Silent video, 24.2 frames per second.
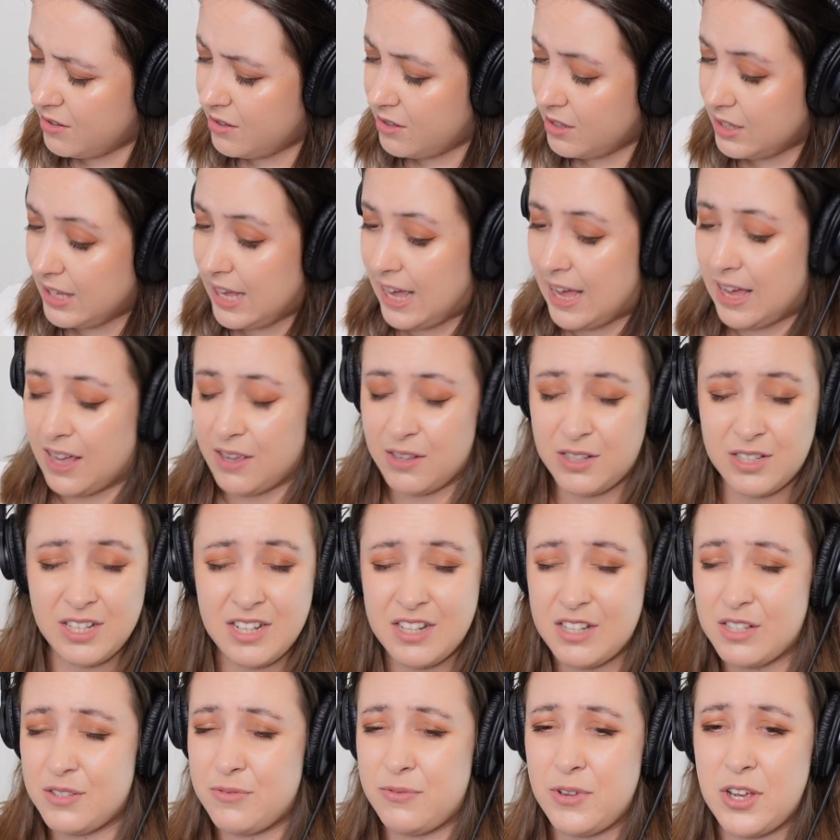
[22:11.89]
Yeah, he's in
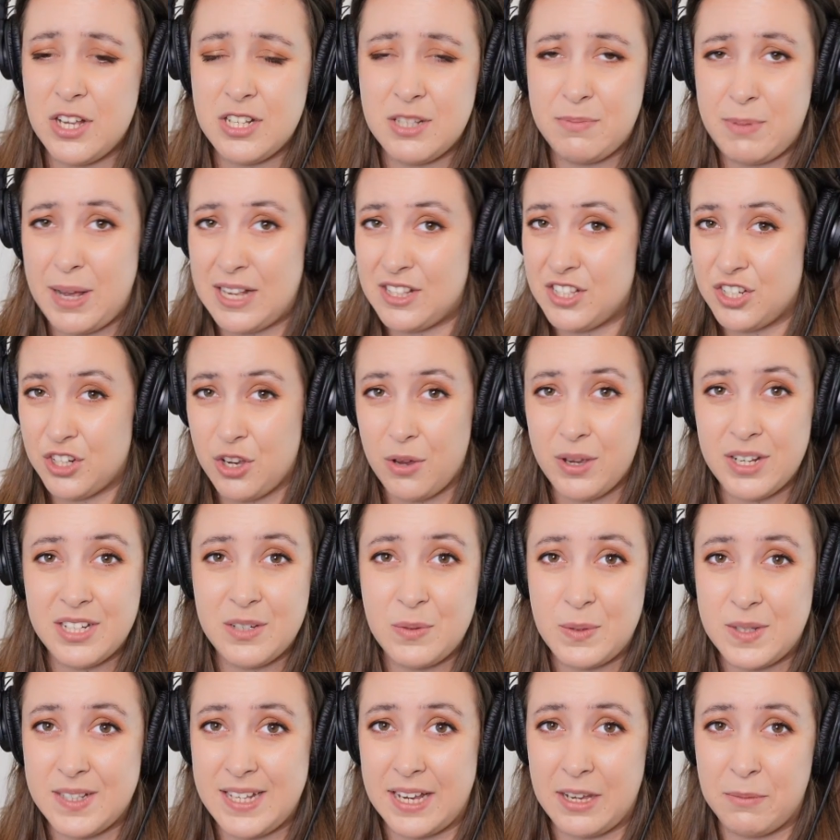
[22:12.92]
his first passage, going to
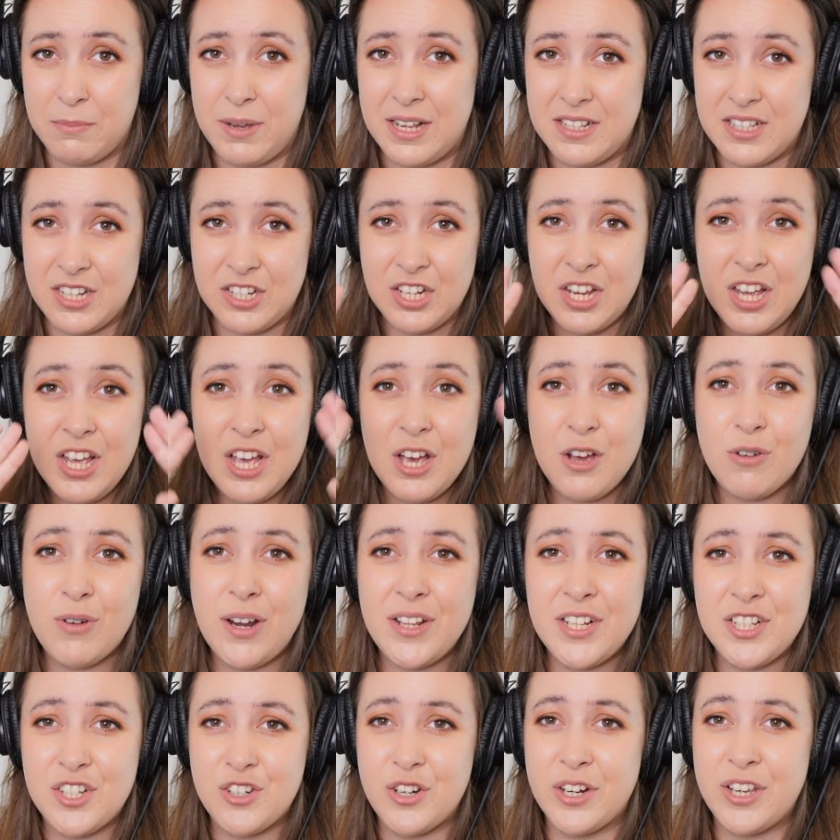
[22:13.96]
his second passage
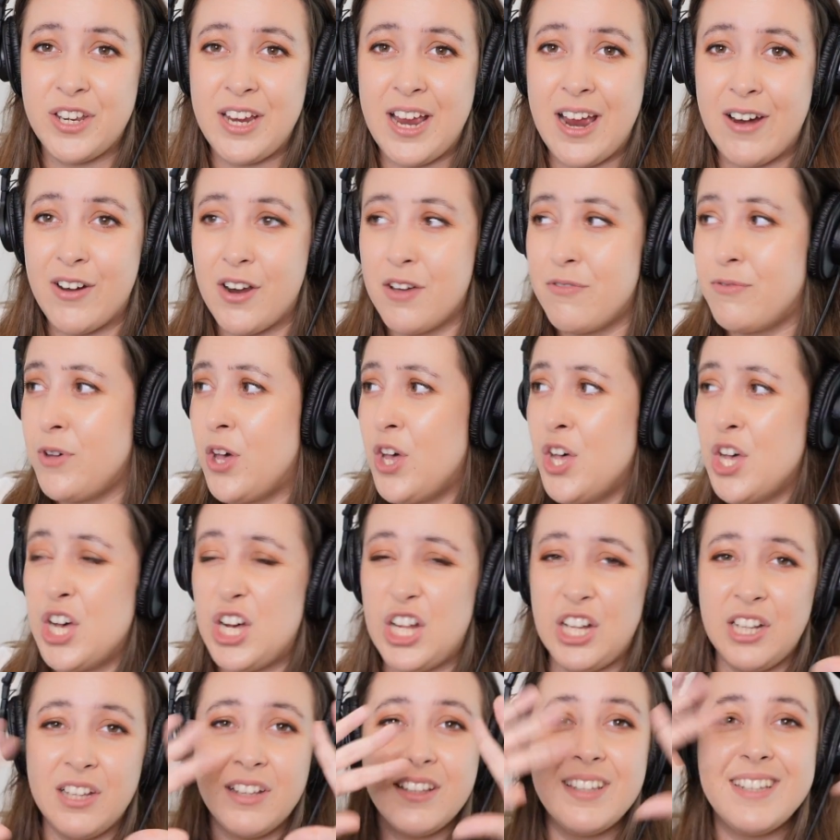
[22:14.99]
around this tricky area. For
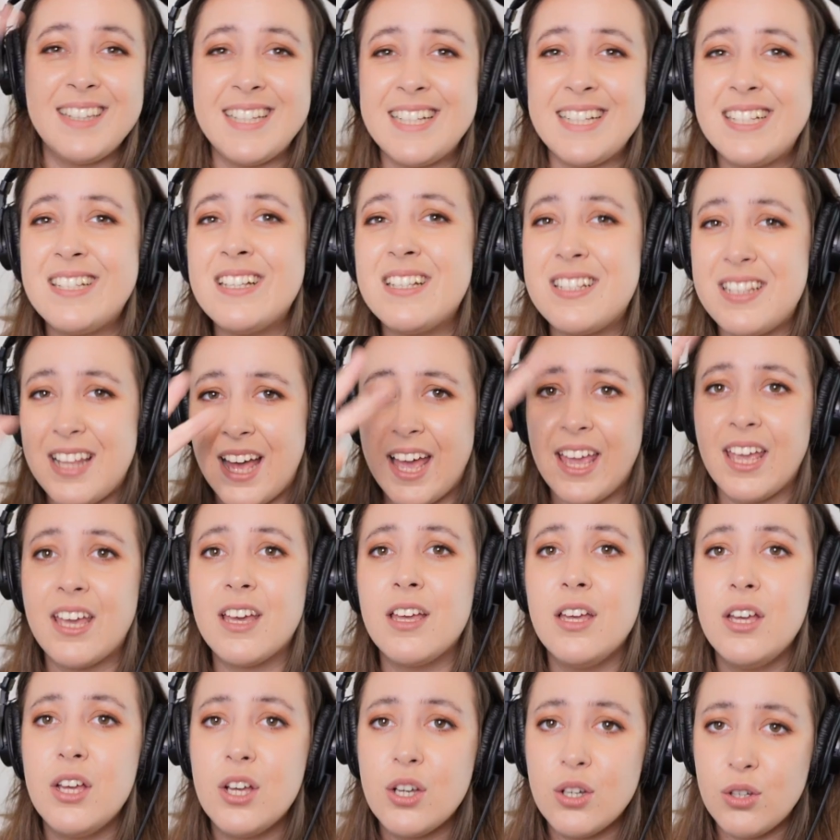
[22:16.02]
Earl, this is like
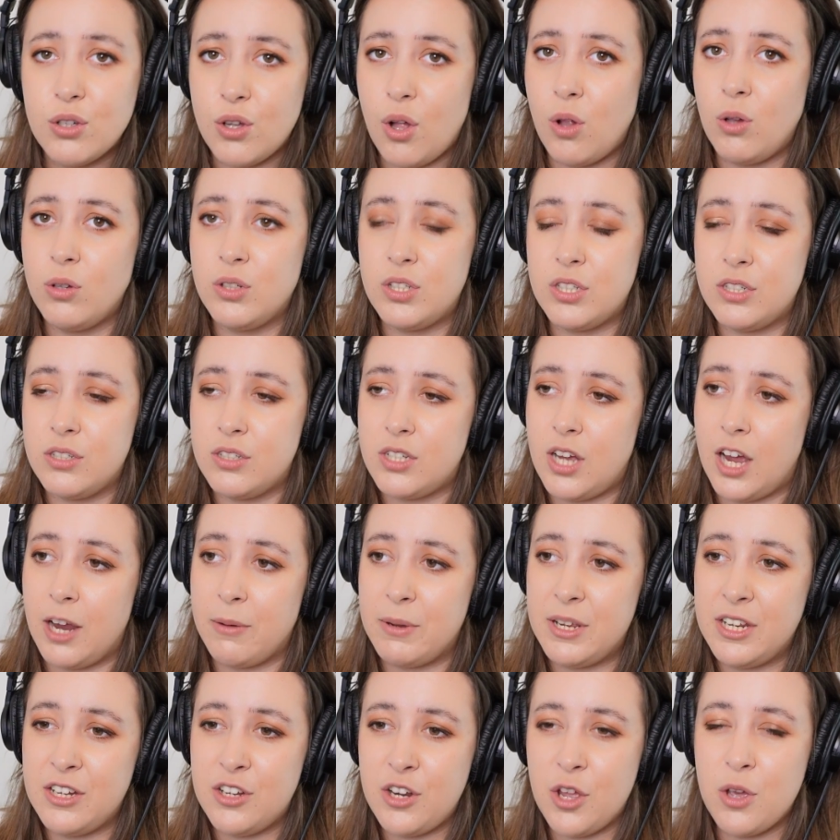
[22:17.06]
golden time.
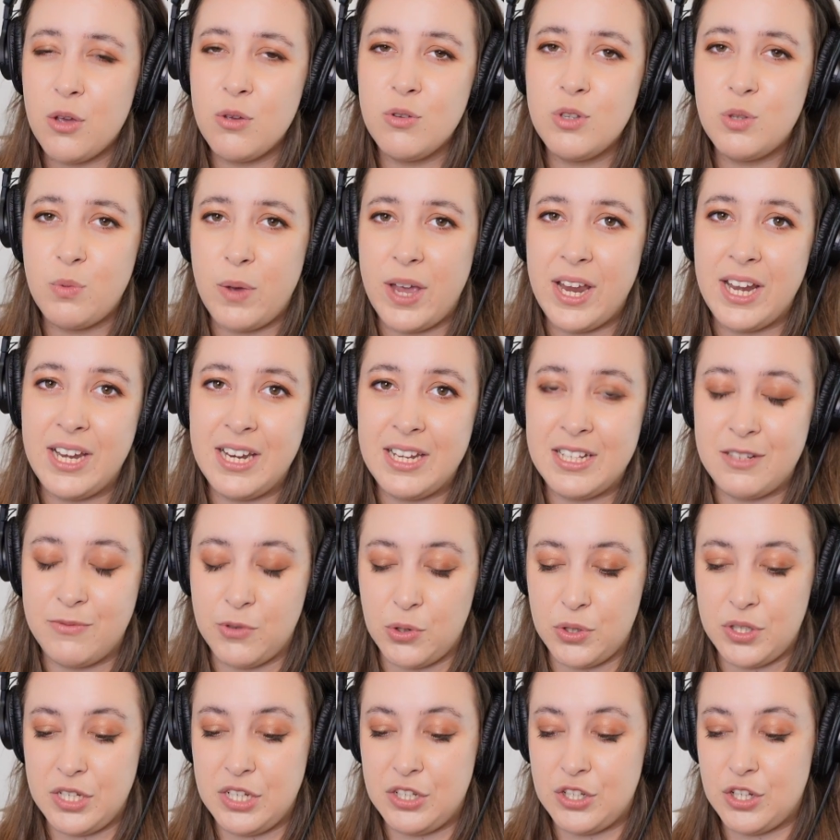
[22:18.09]
He knows where his
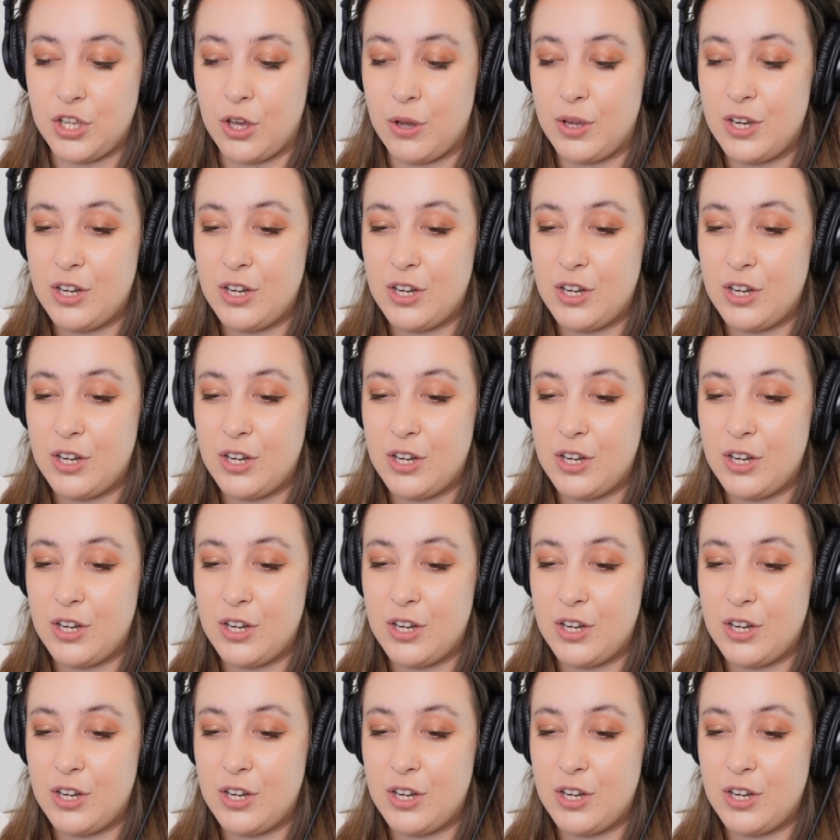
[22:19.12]
voice needs to go.